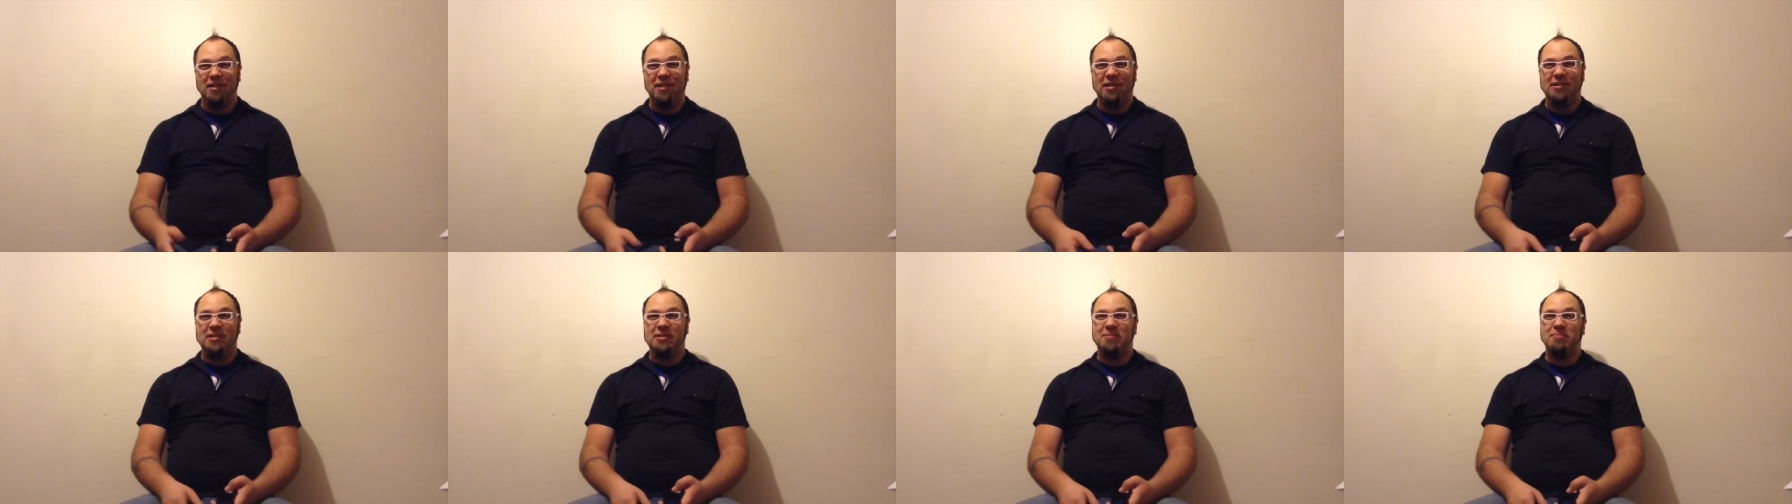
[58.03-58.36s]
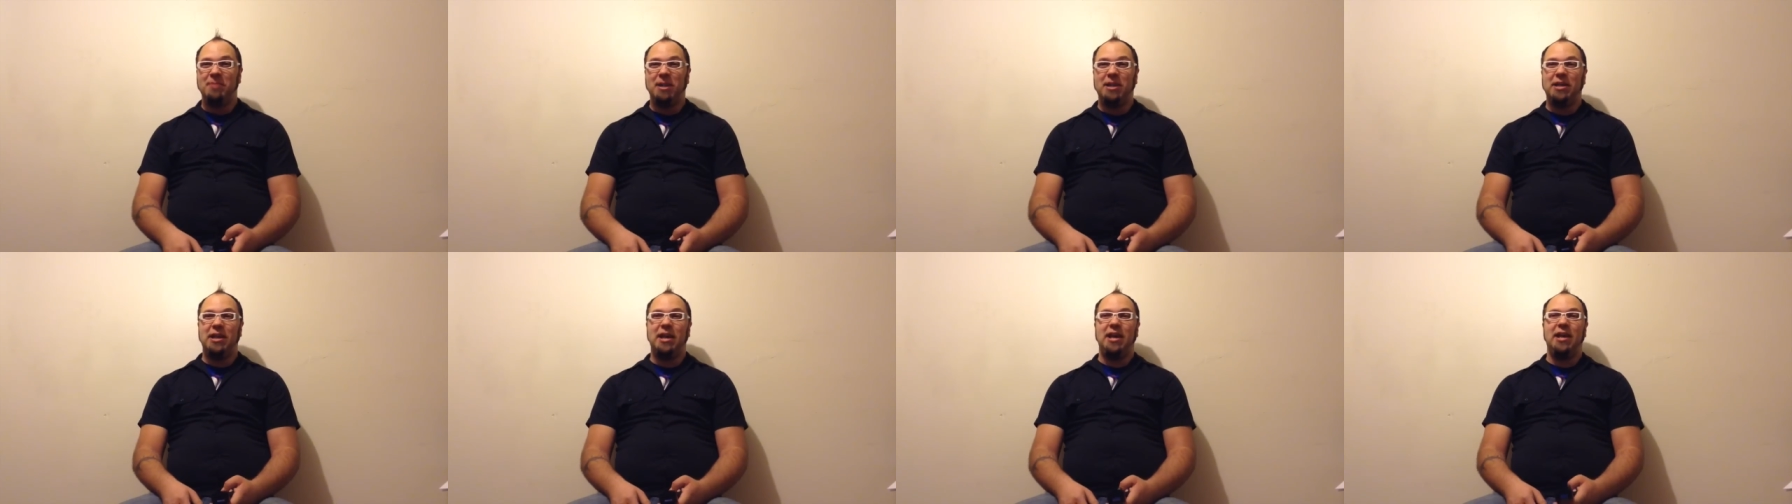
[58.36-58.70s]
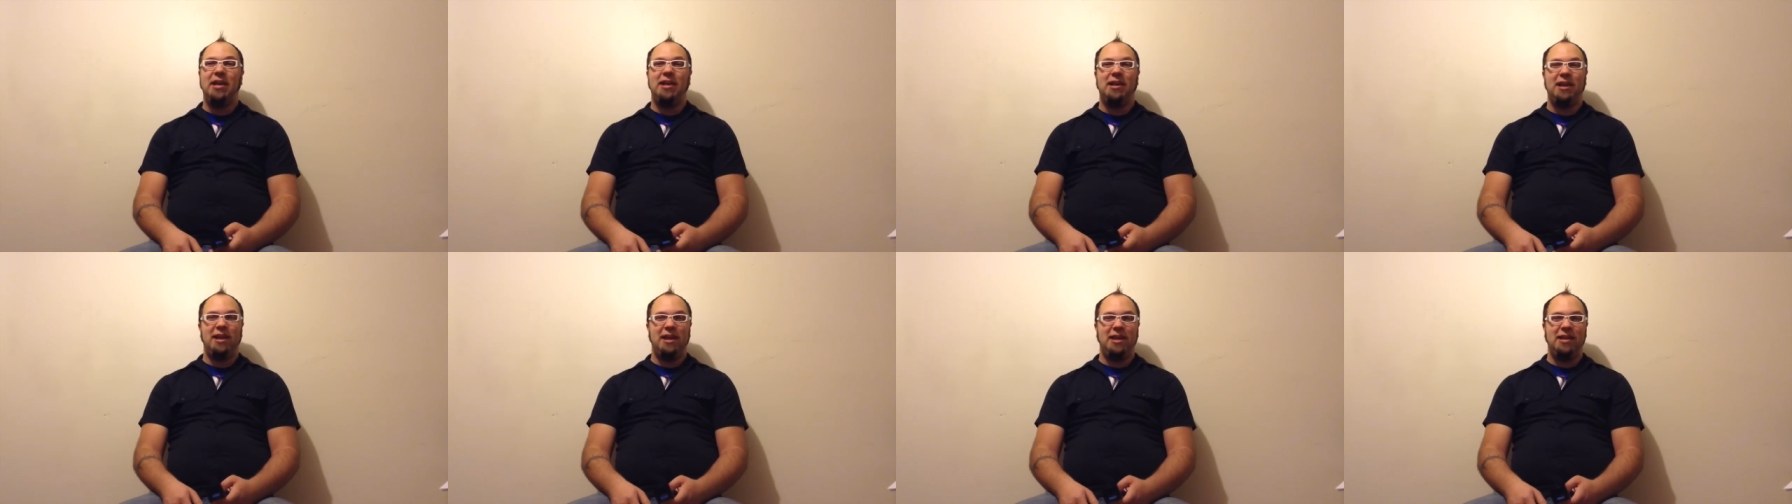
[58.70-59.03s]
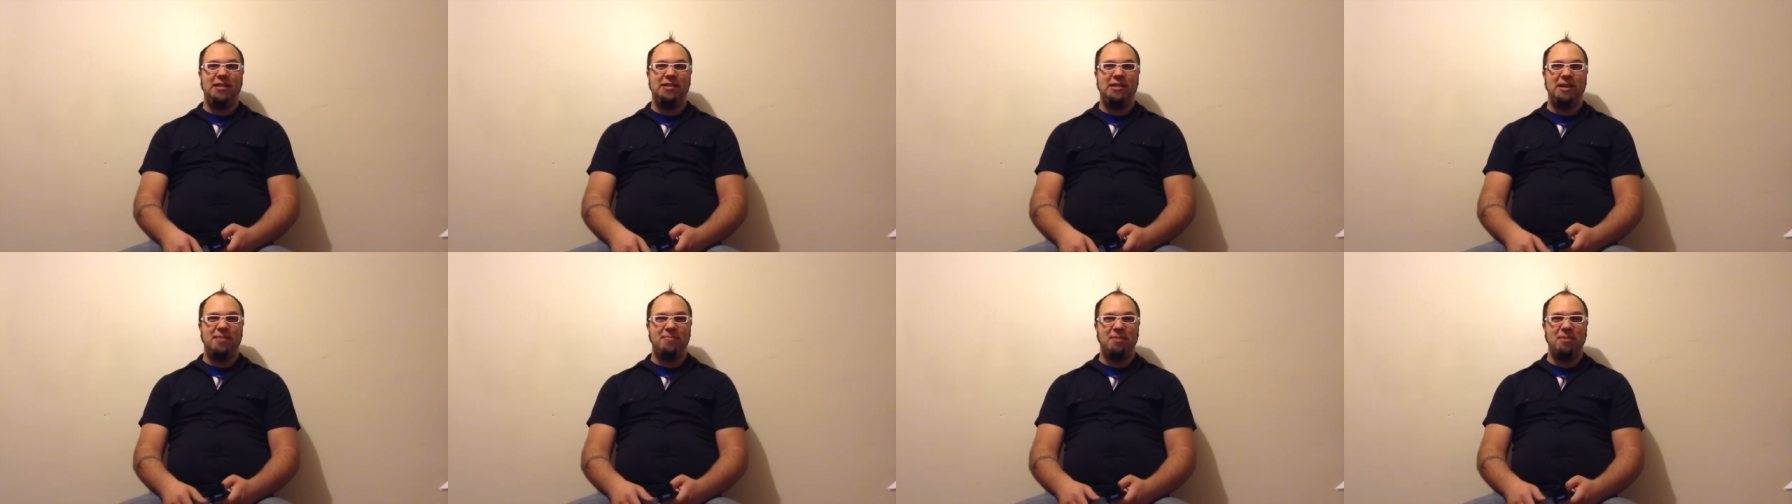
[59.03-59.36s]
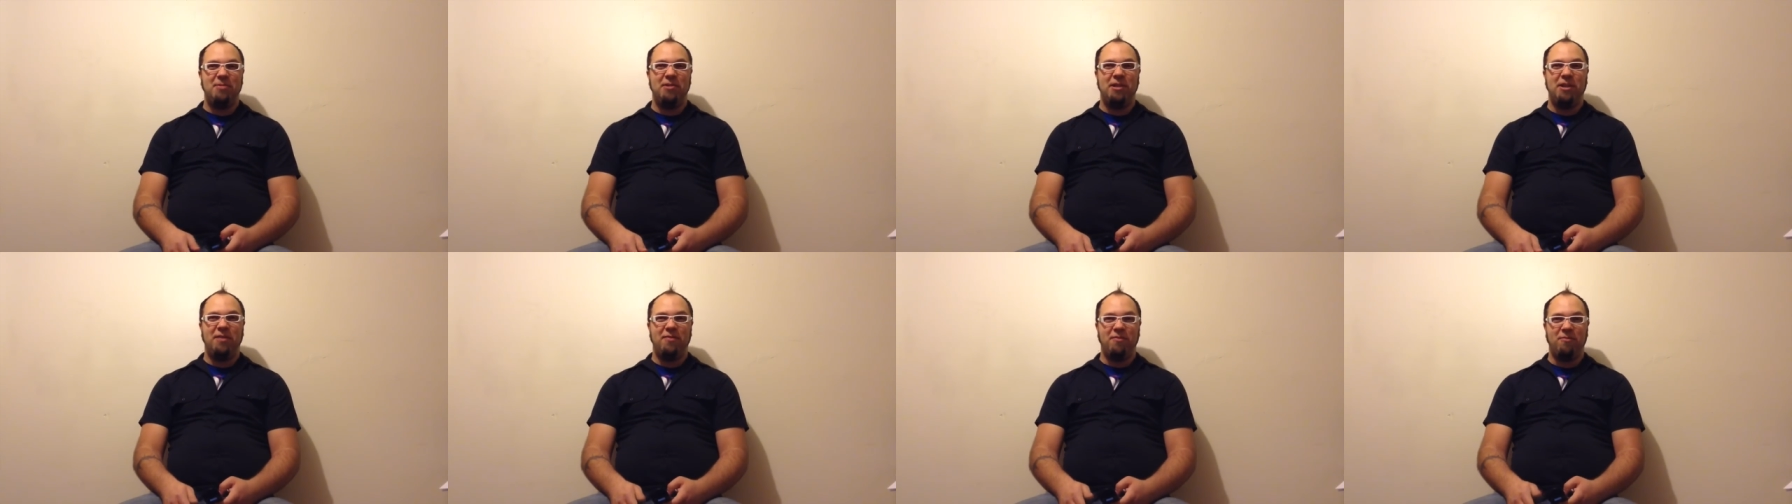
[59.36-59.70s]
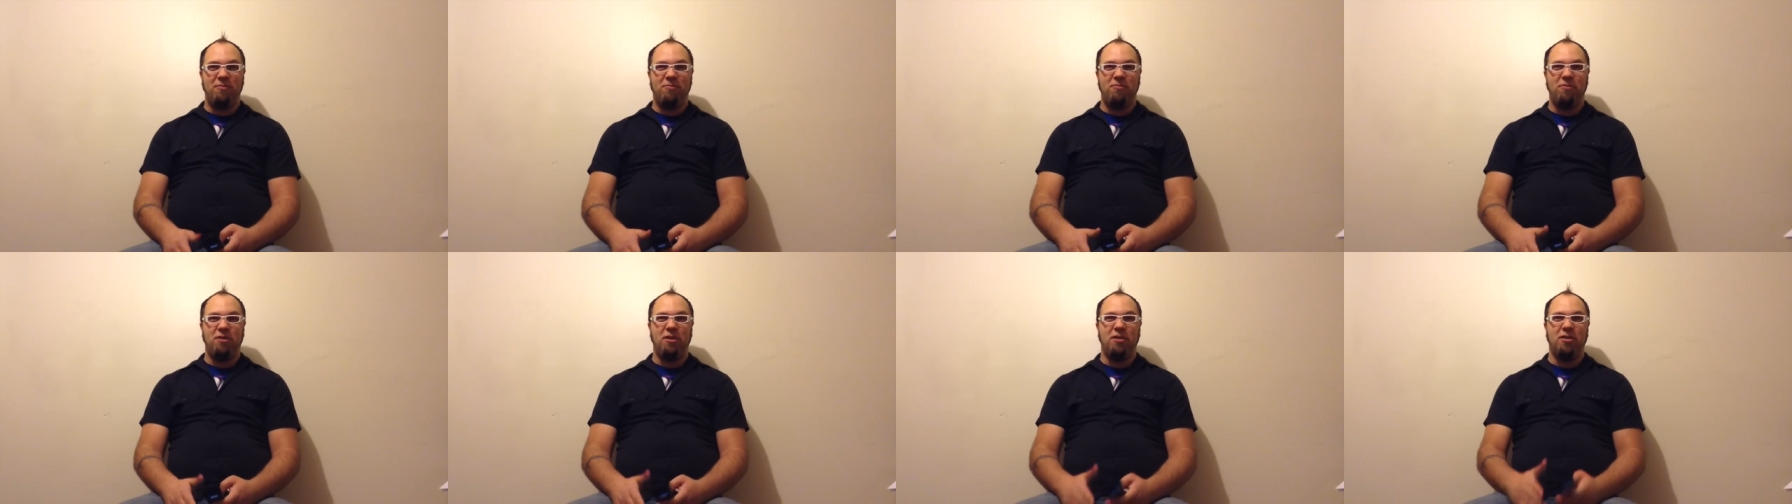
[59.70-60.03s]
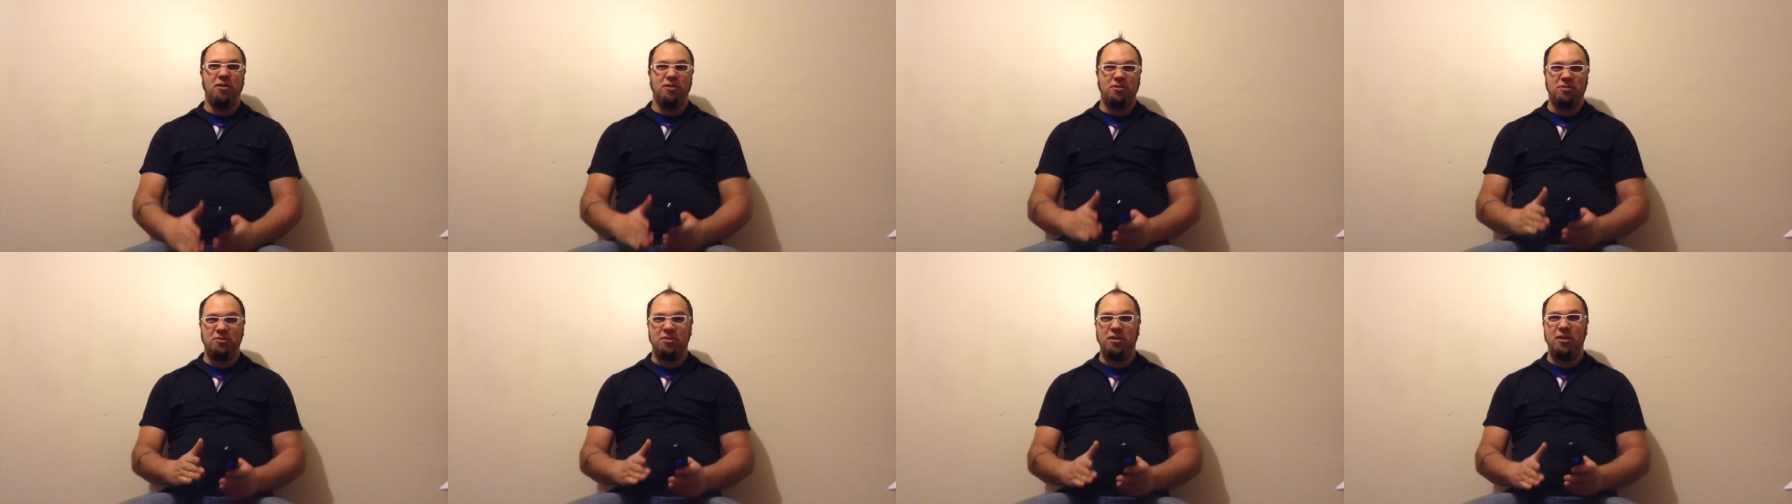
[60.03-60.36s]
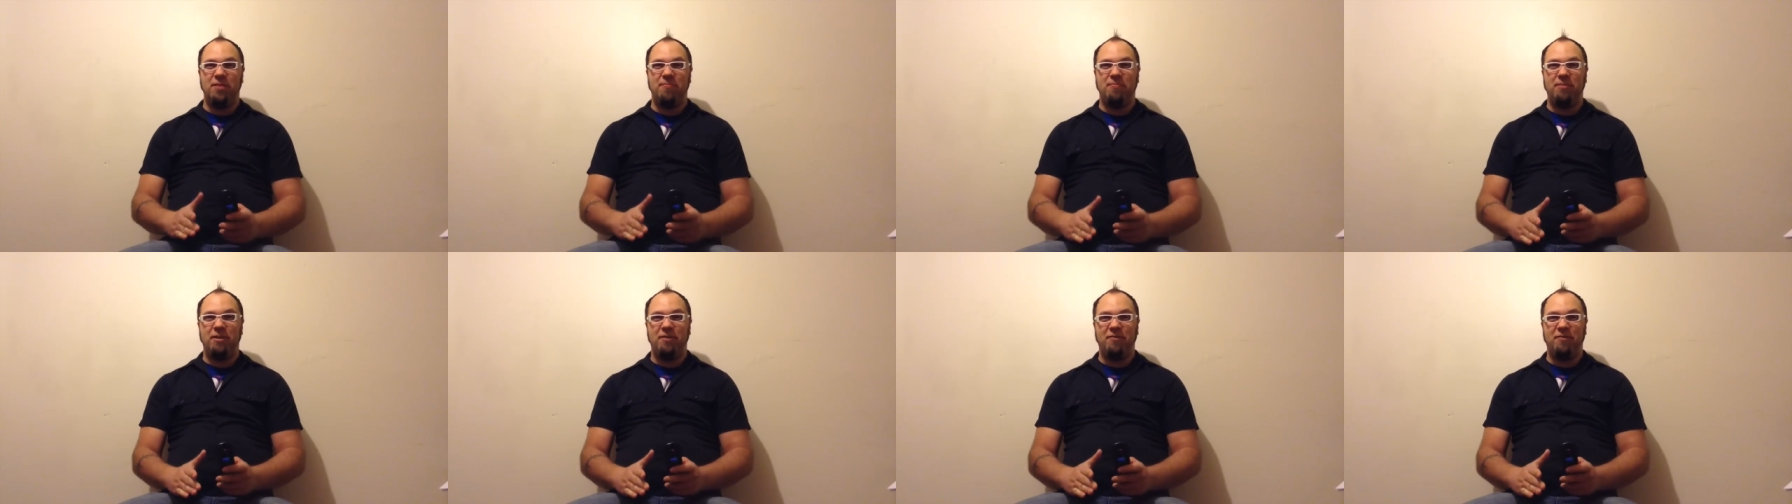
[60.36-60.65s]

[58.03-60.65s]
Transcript: See, my dad, anytime he would ever fall or trip,